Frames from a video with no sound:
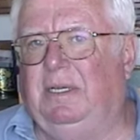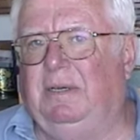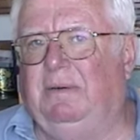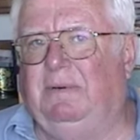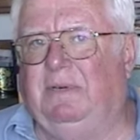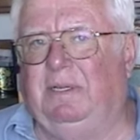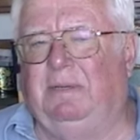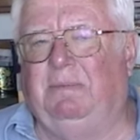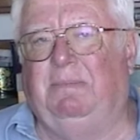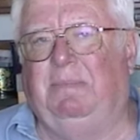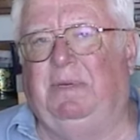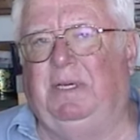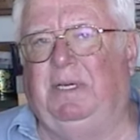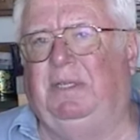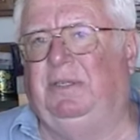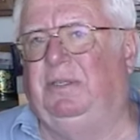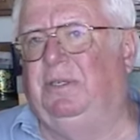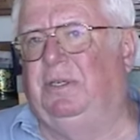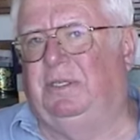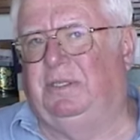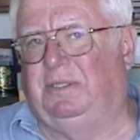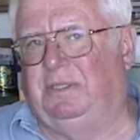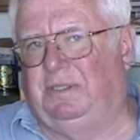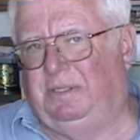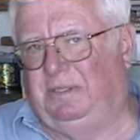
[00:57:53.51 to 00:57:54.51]
It wouldn't
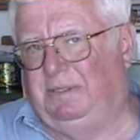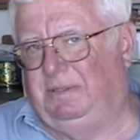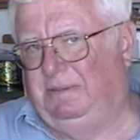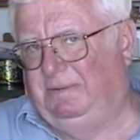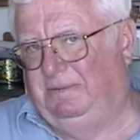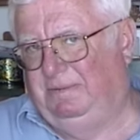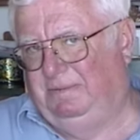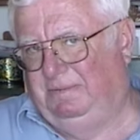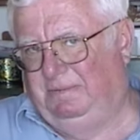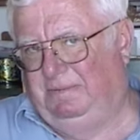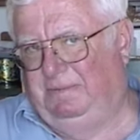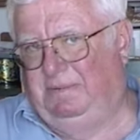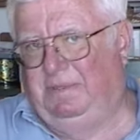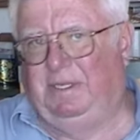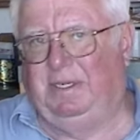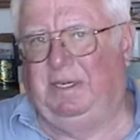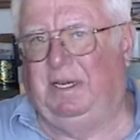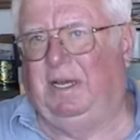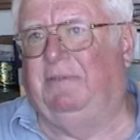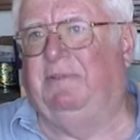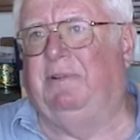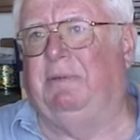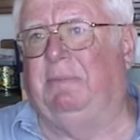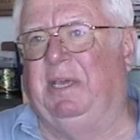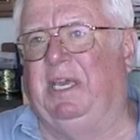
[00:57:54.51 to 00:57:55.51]
be just
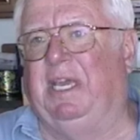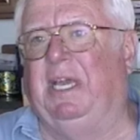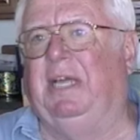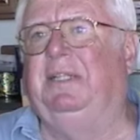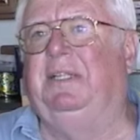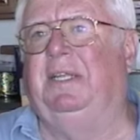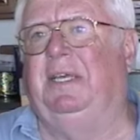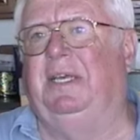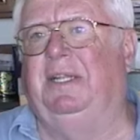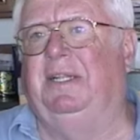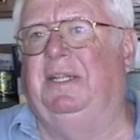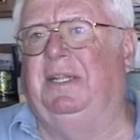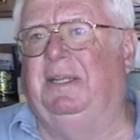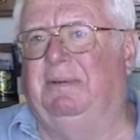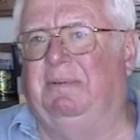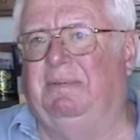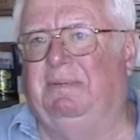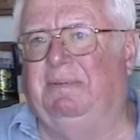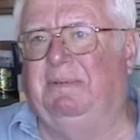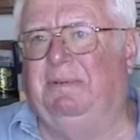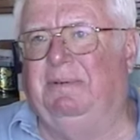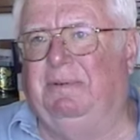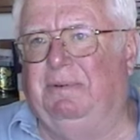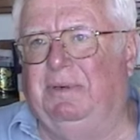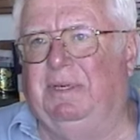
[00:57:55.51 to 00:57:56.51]
Adults. you have to be 18
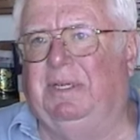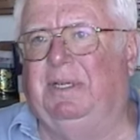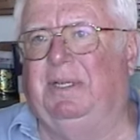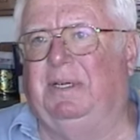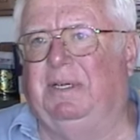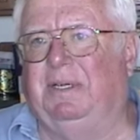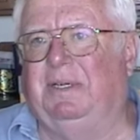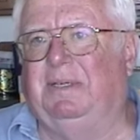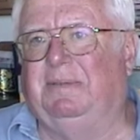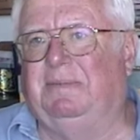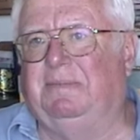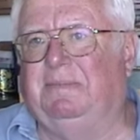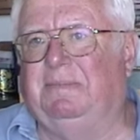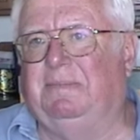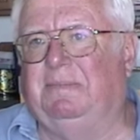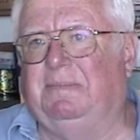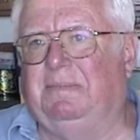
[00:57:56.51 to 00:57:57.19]
to go in oh, here.